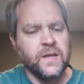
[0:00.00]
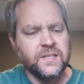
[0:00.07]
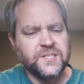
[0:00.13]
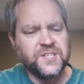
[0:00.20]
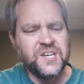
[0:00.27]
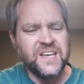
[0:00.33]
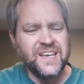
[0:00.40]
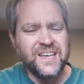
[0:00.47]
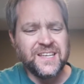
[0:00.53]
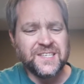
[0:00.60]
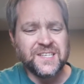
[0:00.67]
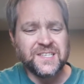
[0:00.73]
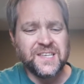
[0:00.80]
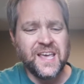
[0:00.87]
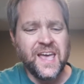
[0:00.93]

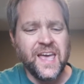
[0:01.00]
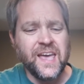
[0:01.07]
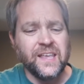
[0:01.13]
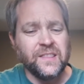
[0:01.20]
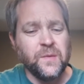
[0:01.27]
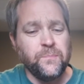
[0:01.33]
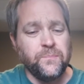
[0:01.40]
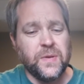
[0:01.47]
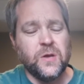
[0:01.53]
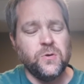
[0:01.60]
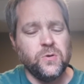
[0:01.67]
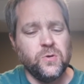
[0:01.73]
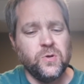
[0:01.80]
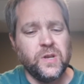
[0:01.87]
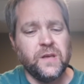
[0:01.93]
Jesus, take the
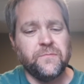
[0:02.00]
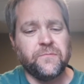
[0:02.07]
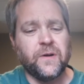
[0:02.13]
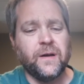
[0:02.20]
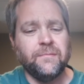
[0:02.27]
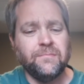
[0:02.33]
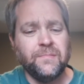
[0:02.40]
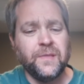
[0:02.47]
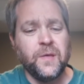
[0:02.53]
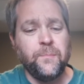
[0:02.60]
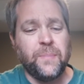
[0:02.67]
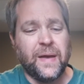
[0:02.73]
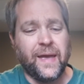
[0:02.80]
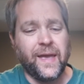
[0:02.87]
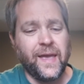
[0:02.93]
beauty from the
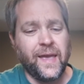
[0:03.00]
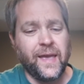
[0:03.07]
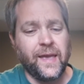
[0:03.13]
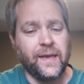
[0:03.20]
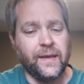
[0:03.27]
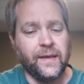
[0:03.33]
pain.